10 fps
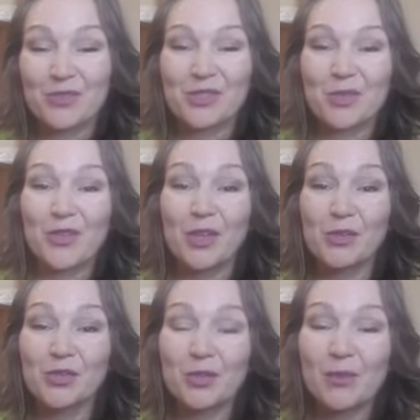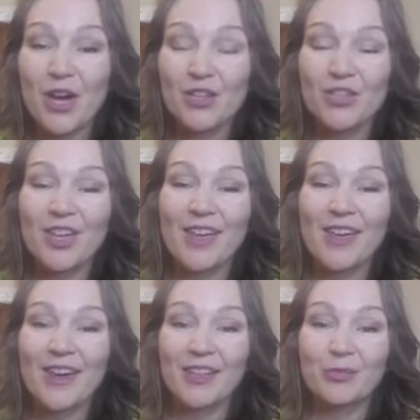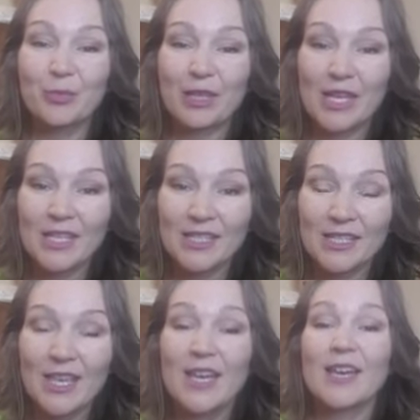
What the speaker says: So thank you so much, and please